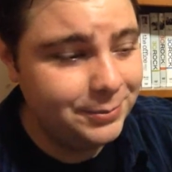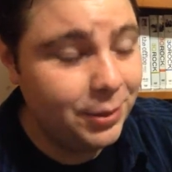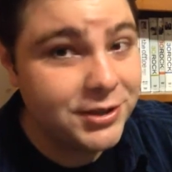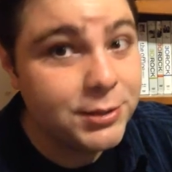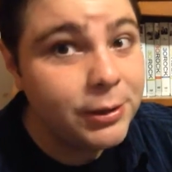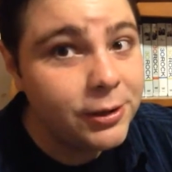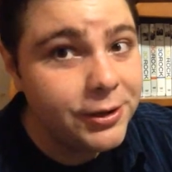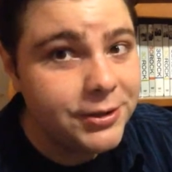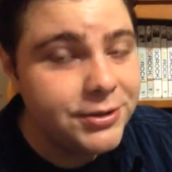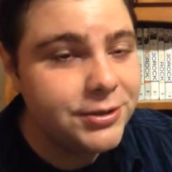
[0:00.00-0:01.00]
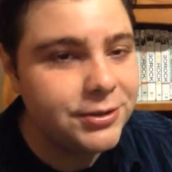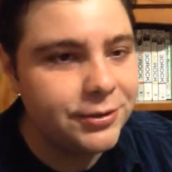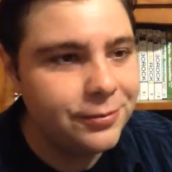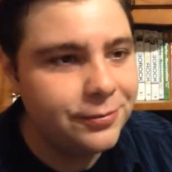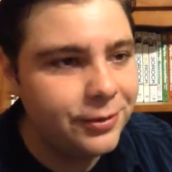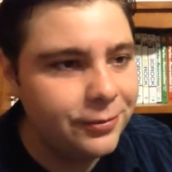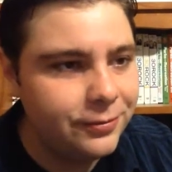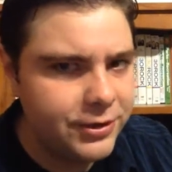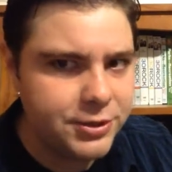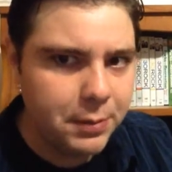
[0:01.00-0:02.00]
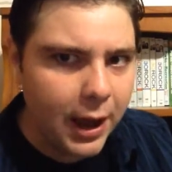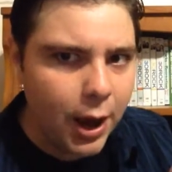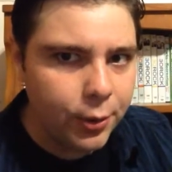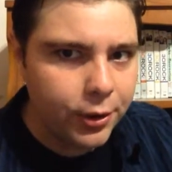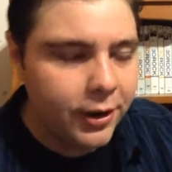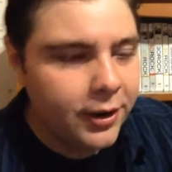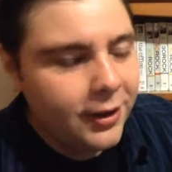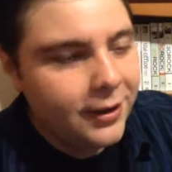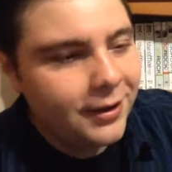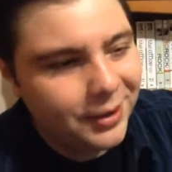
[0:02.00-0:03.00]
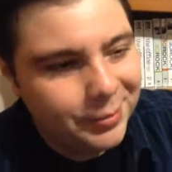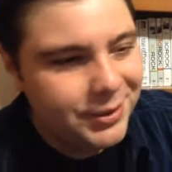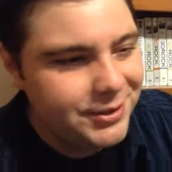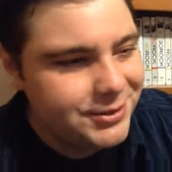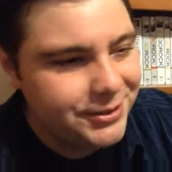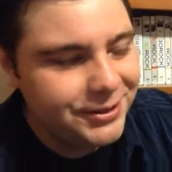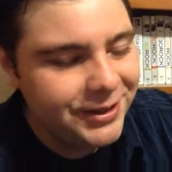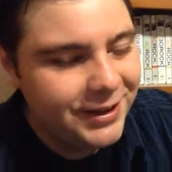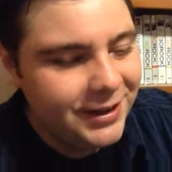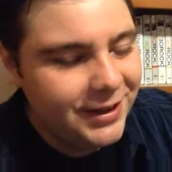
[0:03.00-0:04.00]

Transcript: possibilities of of his power, um, basically.